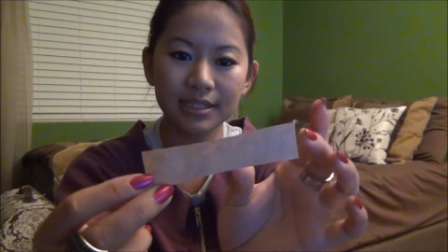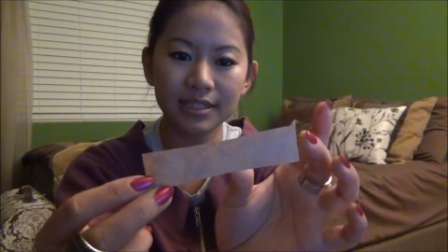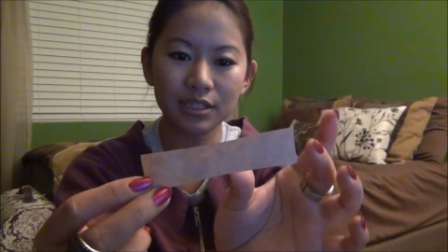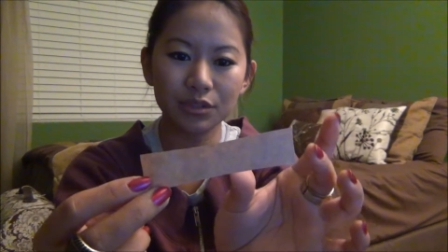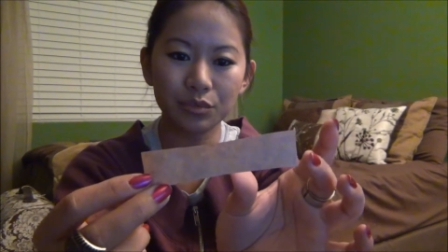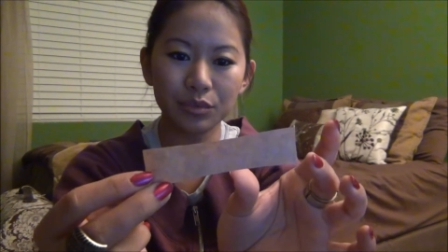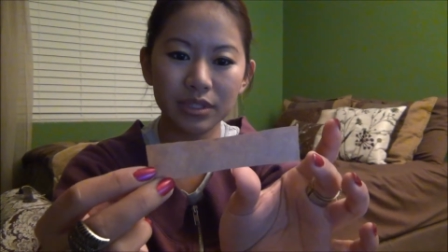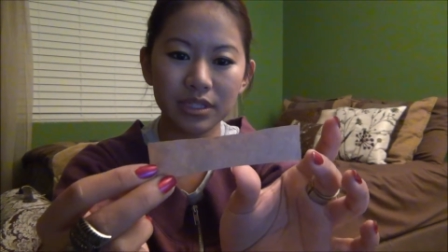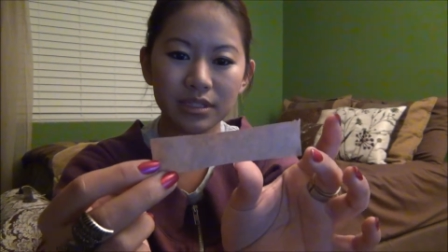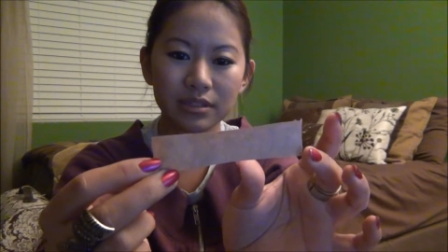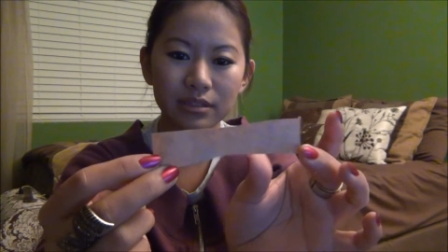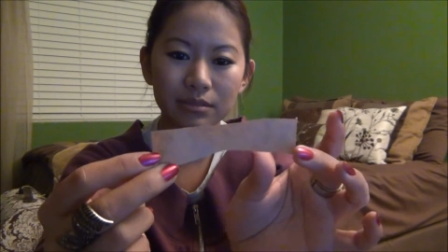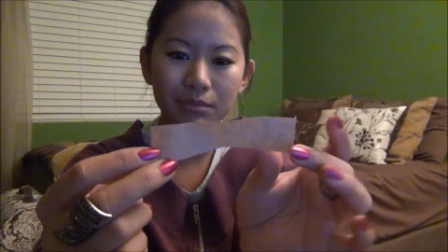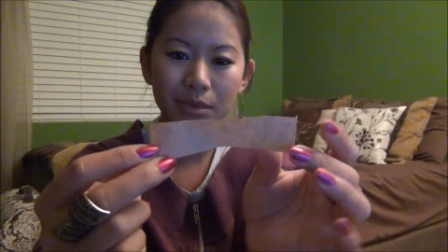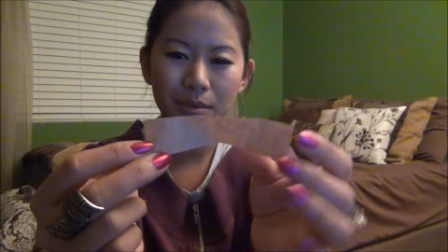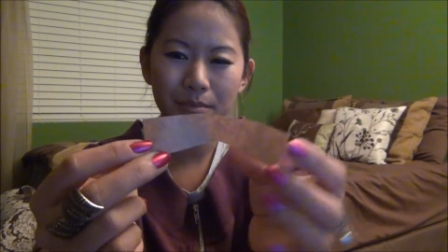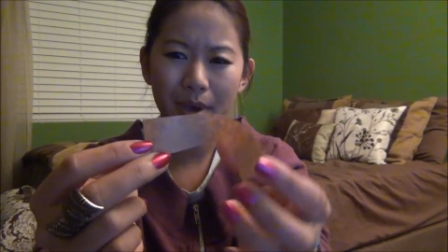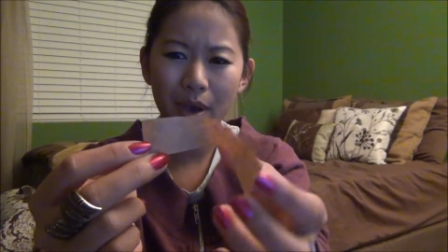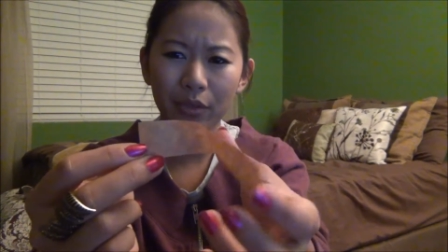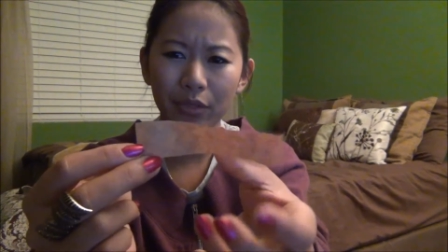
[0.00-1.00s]
This one's
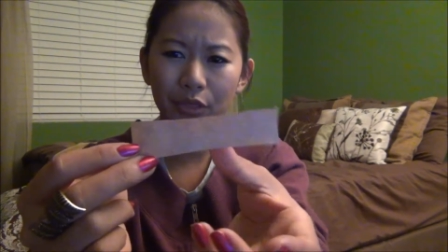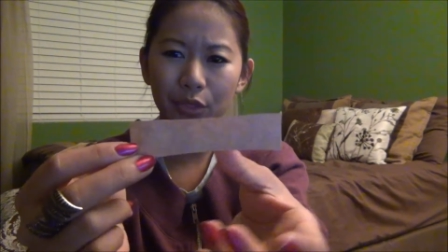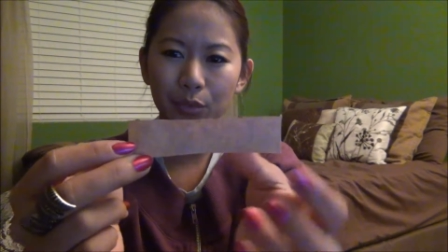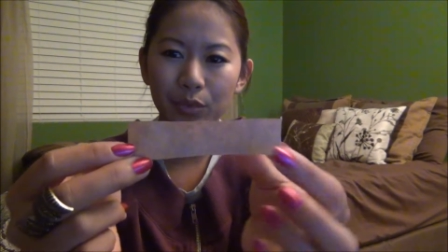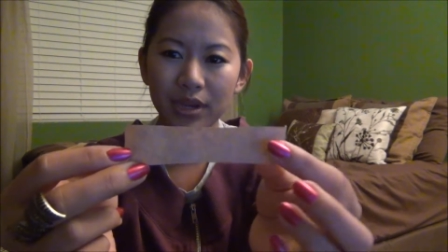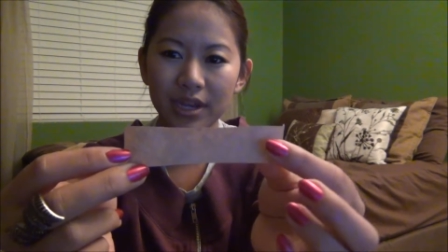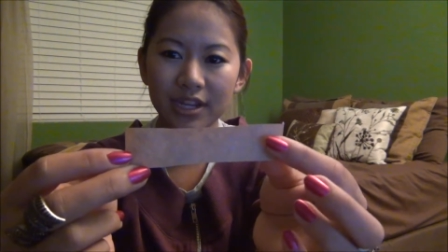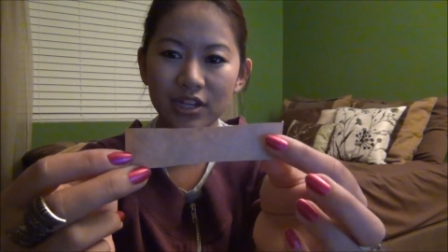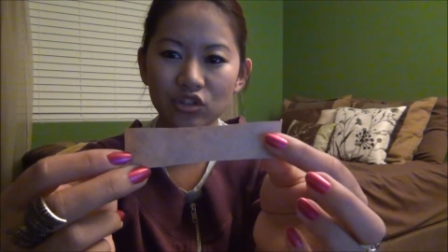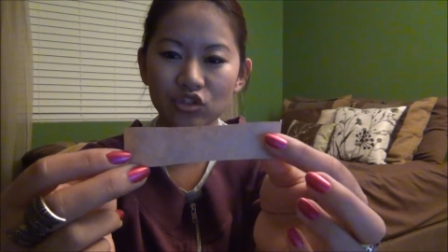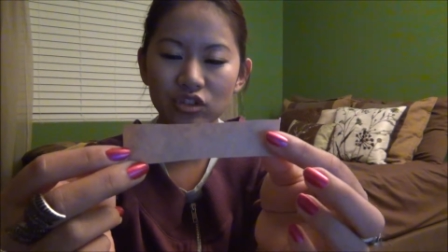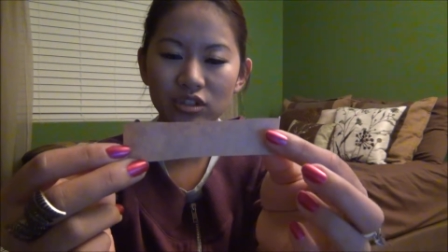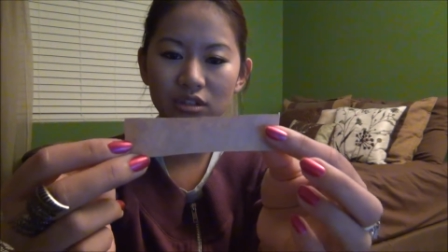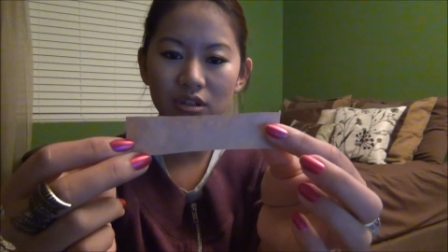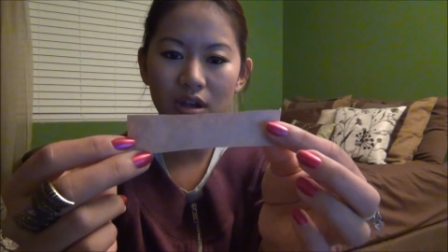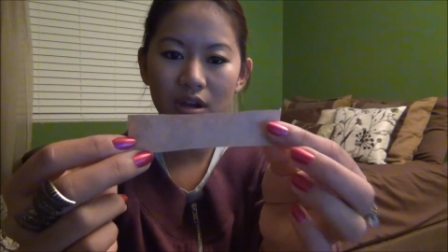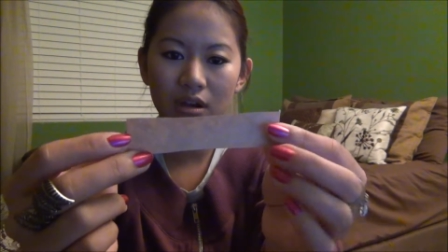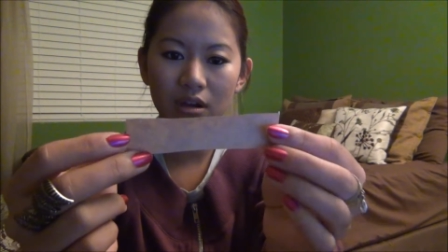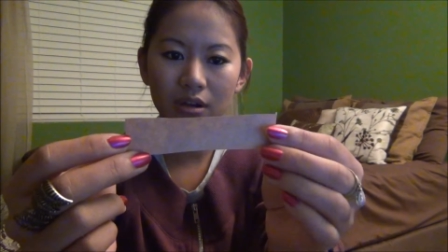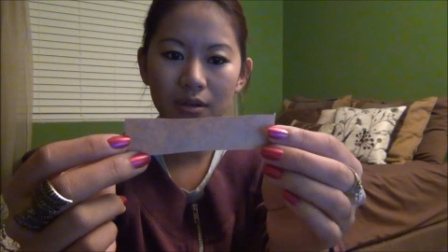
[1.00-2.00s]
maybe about 3 inches
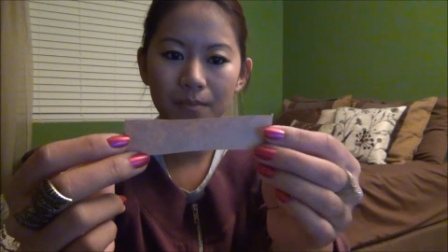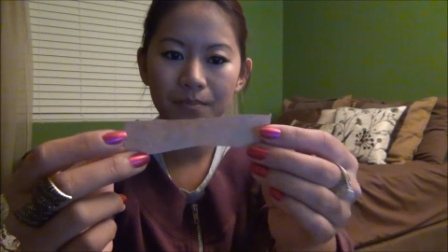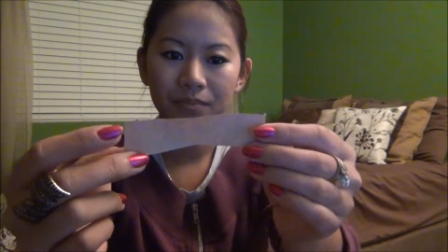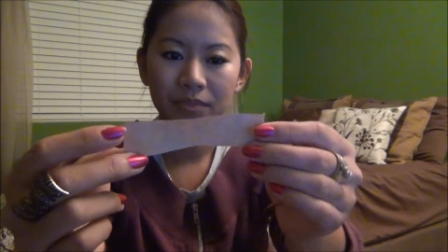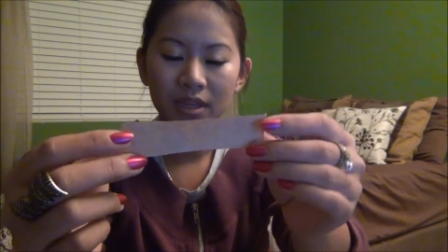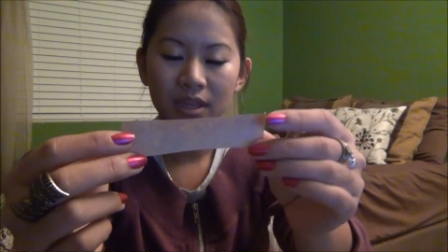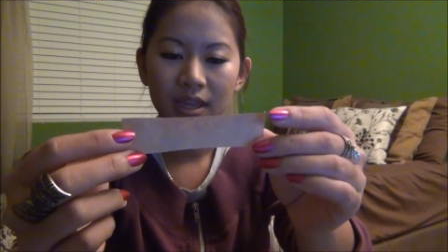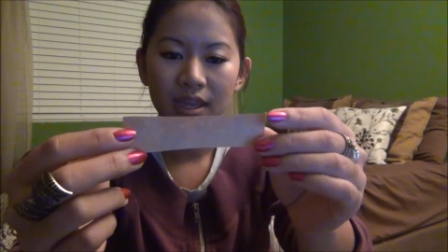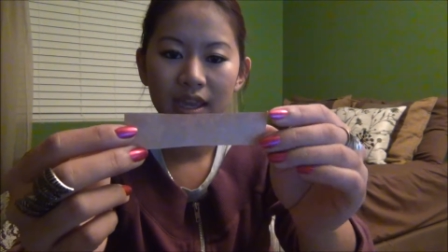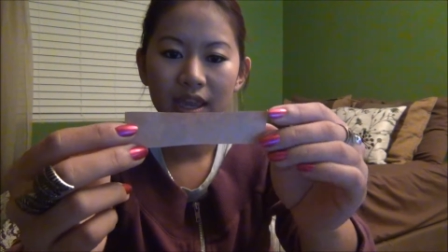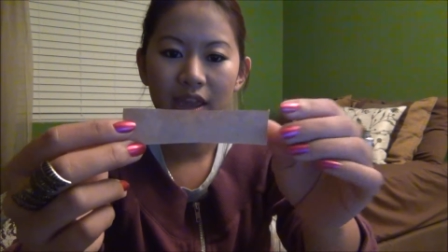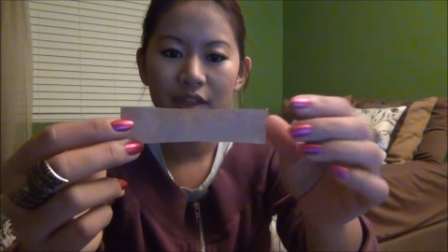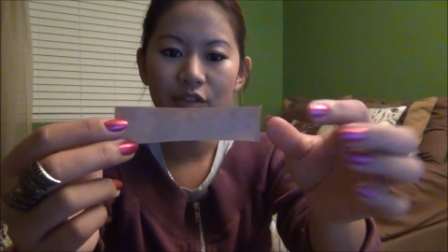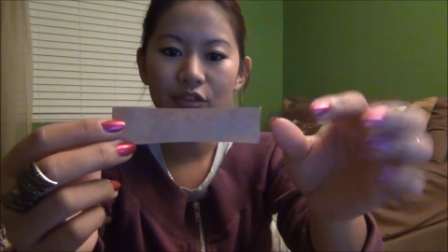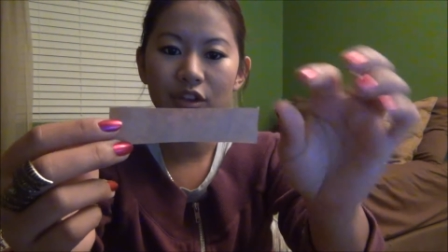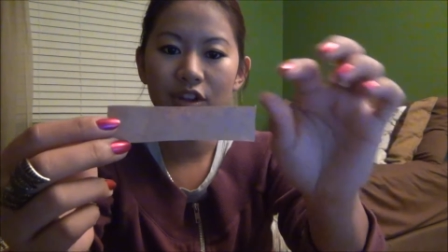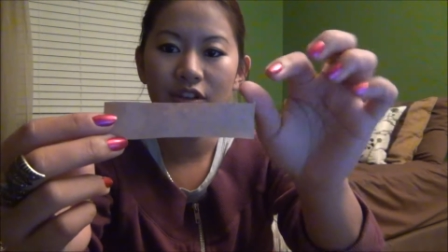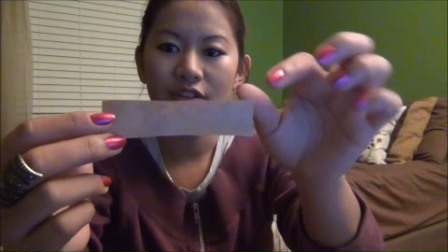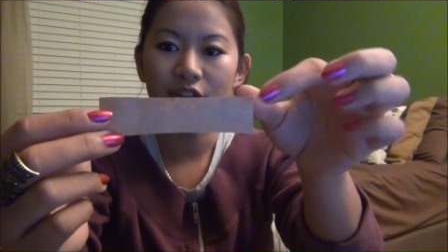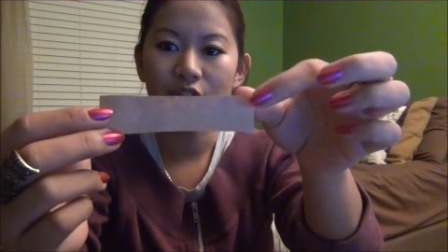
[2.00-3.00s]
long. And then
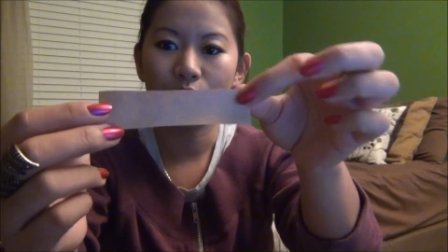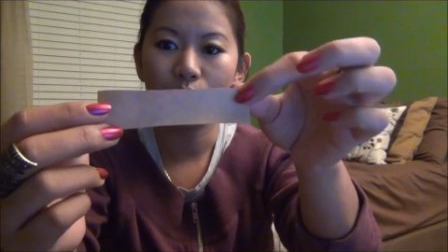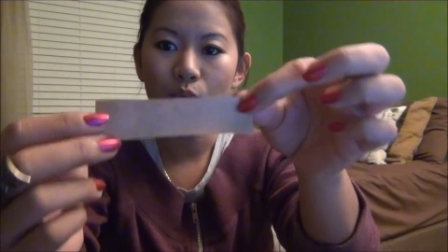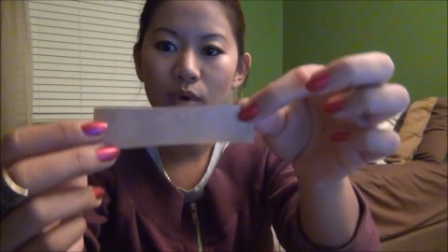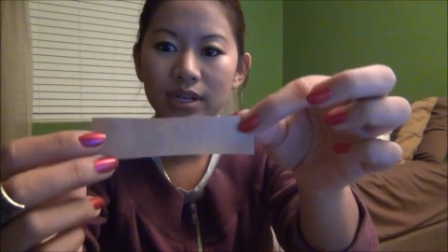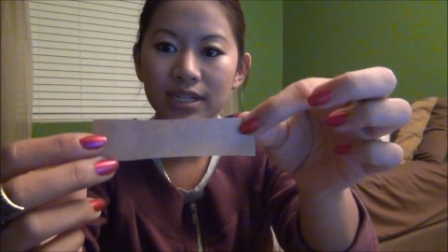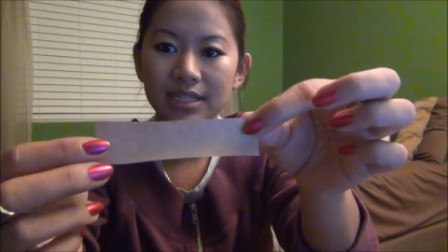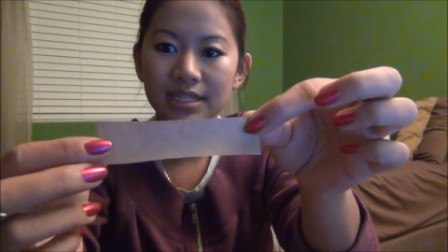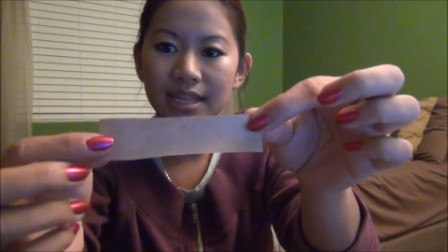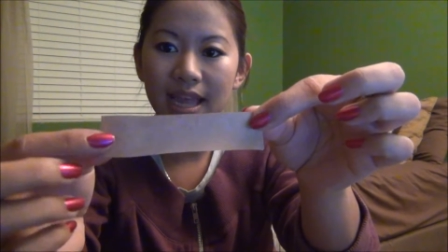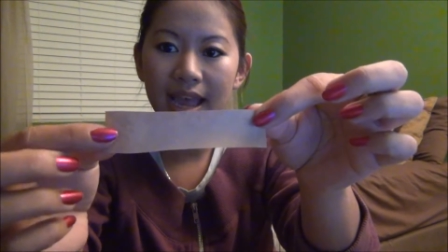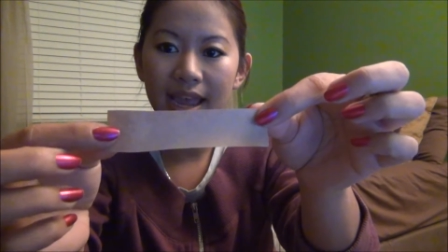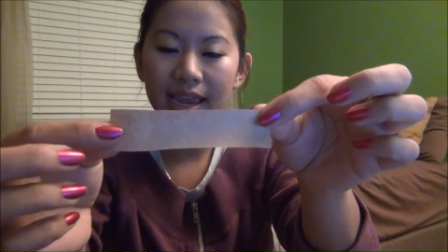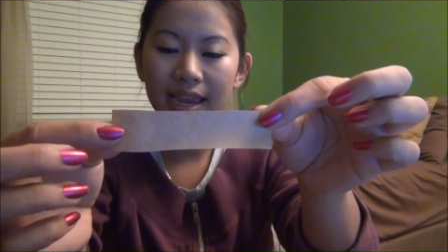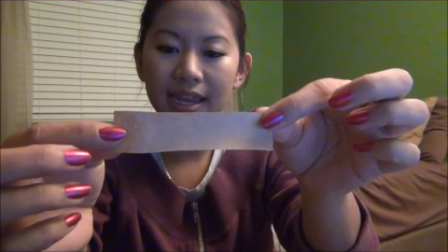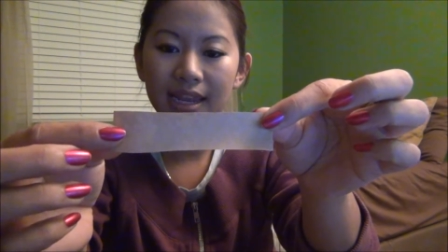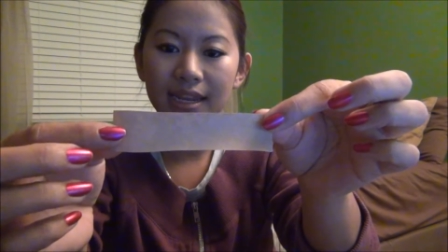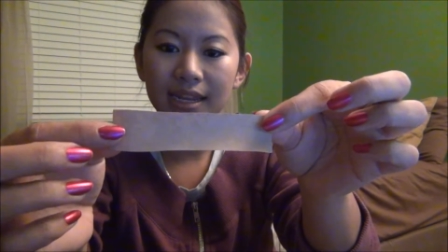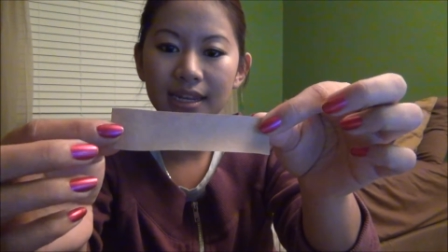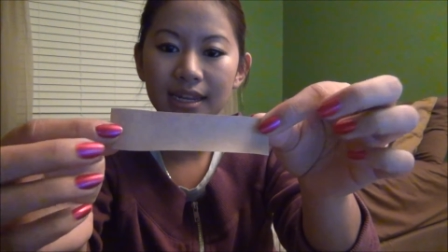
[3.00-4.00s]
you're going to take one
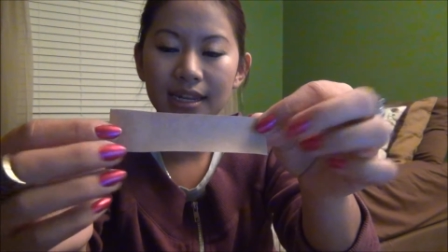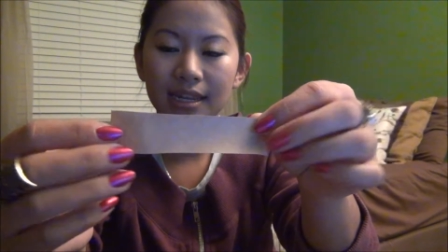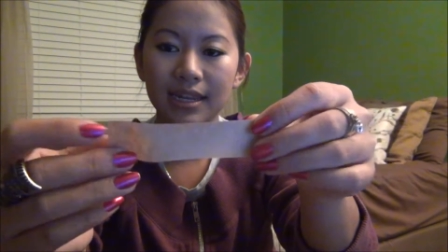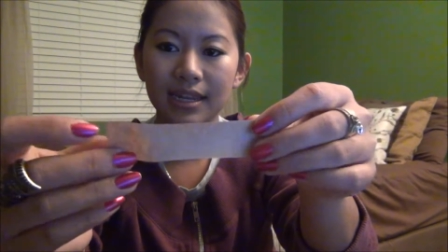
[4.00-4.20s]
side